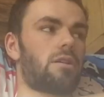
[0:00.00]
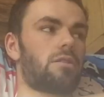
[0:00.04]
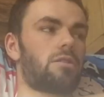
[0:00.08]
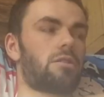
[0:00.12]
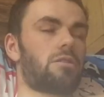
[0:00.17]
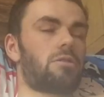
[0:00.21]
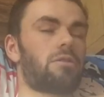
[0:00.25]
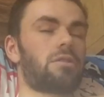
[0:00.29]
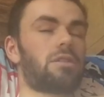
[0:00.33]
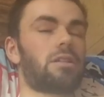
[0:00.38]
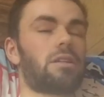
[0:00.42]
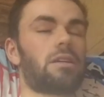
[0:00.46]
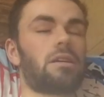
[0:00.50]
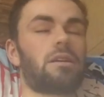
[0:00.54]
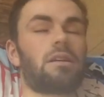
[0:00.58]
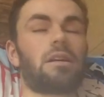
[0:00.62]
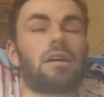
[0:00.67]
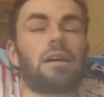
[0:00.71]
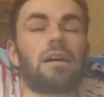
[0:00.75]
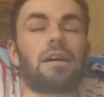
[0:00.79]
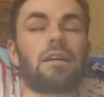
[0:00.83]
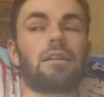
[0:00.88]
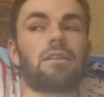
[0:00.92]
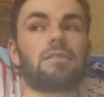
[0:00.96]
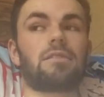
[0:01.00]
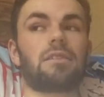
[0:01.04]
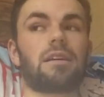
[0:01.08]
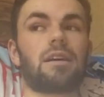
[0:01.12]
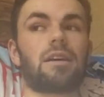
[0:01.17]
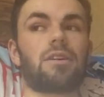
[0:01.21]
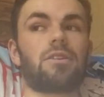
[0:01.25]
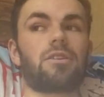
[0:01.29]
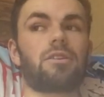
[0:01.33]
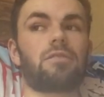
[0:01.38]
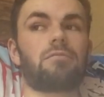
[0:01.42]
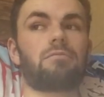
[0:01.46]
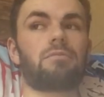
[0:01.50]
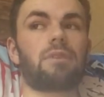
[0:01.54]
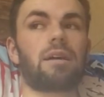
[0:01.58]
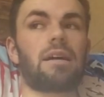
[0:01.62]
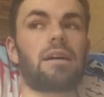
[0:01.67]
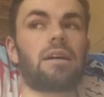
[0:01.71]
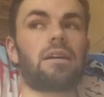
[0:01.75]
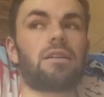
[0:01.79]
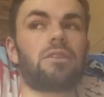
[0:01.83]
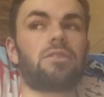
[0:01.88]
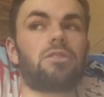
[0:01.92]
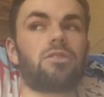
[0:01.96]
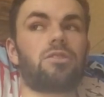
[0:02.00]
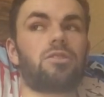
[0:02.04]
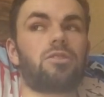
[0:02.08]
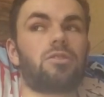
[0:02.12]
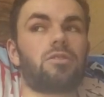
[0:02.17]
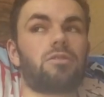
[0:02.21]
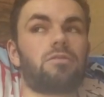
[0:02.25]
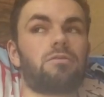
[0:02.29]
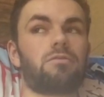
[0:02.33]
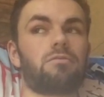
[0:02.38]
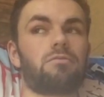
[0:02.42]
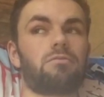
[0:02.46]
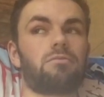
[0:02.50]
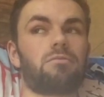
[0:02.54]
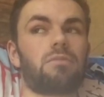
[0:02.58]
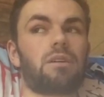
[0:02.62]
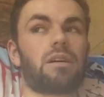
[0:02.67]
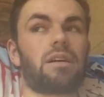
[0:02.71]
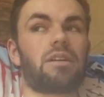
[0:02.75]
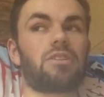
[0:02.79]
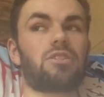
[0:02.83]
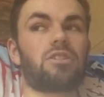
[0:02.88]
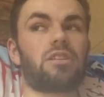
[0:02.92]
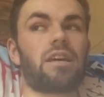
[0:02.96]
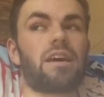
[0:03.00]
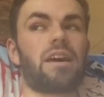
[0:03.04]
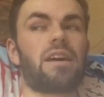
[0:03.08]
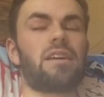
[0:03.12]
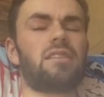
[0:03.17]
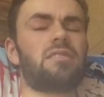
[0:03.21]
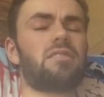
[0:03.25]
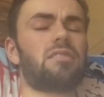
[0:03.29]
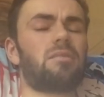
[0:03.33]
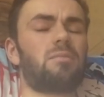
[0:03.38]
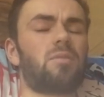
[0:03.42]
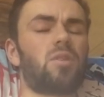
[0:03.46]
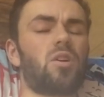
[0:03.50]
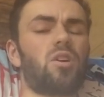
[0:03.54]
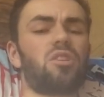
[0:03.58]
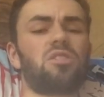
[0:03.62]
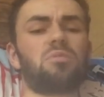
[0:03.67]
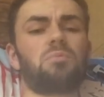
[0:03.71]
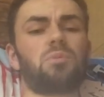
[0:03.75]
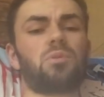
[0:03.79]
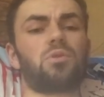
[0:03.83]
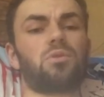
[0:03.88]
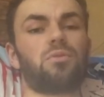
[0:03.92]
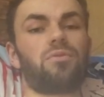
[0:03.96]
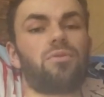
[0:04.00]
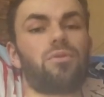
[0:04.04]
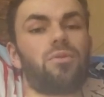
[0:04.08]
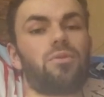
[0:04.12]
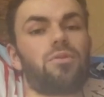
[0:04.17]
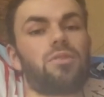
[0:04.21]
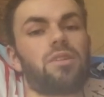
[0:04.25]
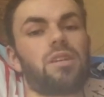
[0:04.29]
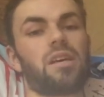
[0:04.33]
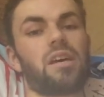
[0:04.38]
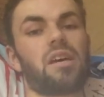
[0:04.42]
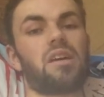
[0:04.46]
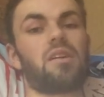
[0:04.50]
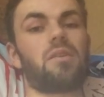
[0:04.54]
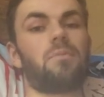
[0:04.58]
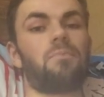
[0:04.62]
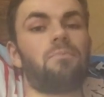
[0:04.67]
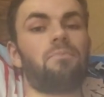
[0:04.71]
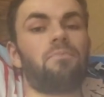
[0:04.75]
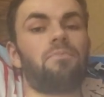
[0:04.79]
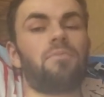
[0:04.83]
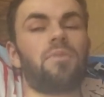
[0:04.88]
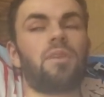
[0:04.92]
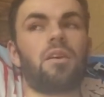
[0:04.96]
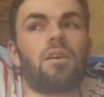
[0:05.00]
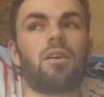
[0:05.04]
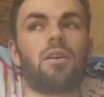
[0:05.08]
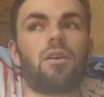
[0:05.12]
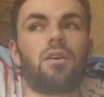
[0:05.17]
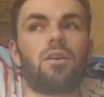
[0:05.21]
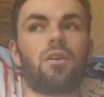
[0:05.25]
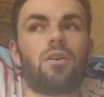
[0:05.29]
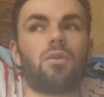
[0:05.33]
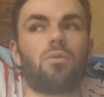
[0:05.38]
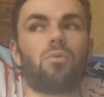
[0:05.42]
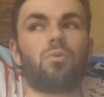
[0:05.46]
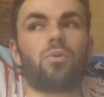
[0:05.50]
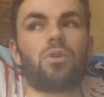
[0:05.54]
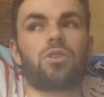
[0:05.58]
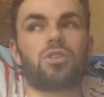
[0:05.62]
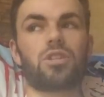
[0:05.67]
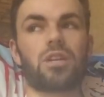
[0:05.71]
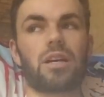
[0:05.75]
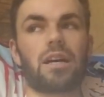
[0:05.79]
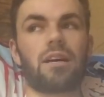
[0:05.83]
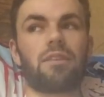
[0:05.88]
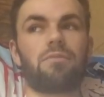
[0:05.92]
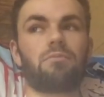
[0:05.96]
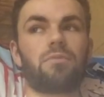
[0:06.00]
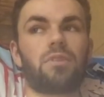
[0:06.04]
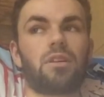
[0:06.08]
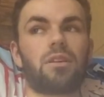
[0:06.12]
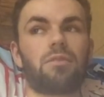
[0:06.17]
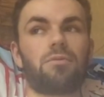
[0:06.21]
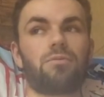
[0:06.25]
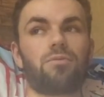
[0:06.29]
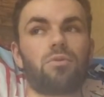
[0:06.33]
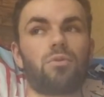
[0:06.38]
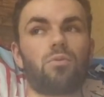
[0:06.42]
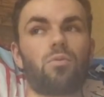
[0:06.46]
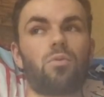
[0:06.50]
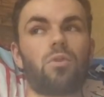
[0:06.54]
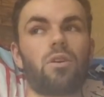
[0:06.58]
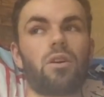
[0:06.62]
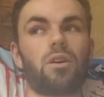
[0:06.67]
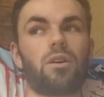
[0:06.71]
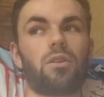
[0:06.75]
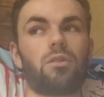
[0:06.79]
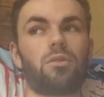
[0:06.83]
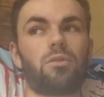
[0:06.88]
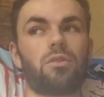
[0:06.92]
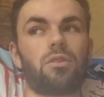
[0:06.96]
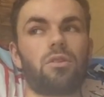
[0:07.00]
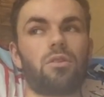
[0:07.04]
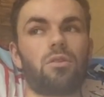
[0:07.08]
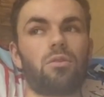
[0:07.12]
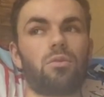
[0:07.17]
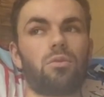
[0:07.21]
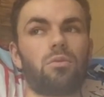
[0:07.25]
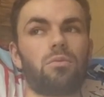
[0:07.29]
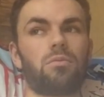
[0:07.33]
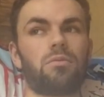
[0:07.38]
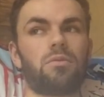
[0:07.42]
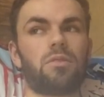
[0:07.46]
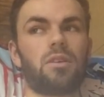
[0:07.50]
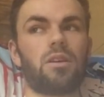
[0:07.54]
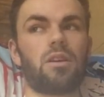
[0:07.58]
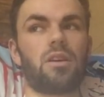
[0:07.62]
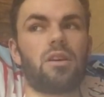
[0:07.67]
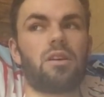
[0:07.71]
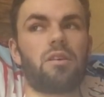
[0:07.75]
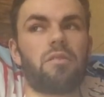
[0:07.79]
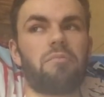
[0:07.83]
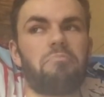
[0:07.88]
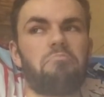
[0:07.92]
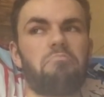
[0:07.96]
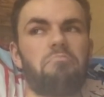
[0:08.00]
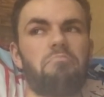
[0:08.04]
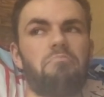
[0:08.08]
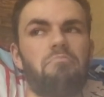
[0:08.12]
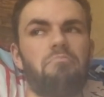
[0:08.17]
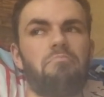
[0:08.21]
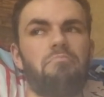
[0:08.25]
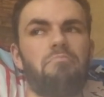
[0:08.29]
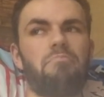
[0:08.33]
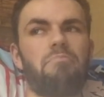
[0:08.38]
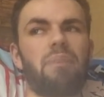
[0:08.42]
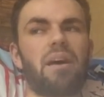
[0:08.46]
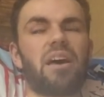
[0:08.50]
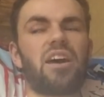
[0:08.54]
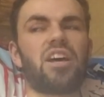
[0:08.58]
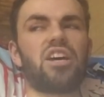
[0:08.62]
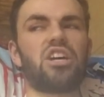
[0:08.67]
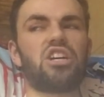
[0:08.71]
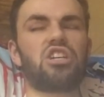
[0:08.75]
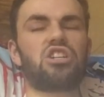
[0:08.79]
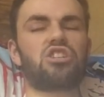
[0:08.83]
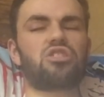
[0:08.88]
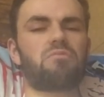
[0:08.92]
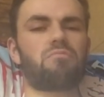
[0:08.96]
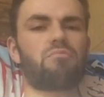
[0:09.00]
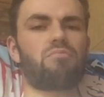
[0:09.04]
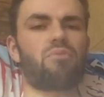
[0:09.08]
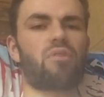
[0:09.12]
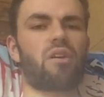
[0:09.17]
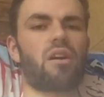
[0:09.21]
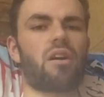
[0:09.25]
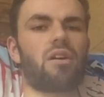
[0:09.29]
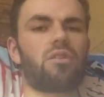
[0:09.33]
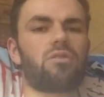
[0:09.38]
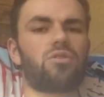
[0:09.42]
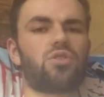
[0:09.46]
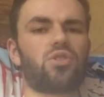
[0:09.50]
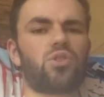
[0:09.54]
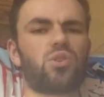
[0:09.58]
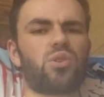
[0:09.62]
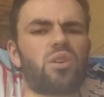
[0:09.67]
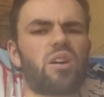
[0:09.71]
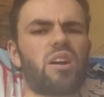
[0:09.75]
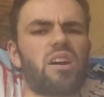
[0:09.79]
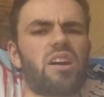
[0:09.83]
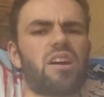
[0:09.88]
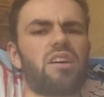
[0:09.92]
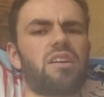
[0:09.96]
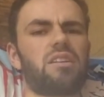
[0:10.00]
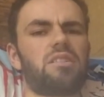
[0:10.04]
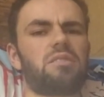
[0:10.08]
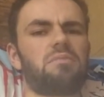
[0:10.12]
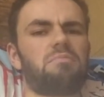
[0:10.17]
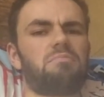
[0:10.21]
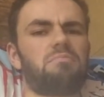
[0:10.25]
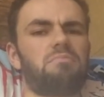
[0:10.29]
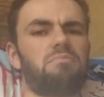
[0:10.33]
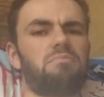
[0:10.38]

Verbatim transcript: so I said I had lasagna. Had I actually ate some of the hospital food today, which I hadn't done for a while. The whole beige and brown tray is a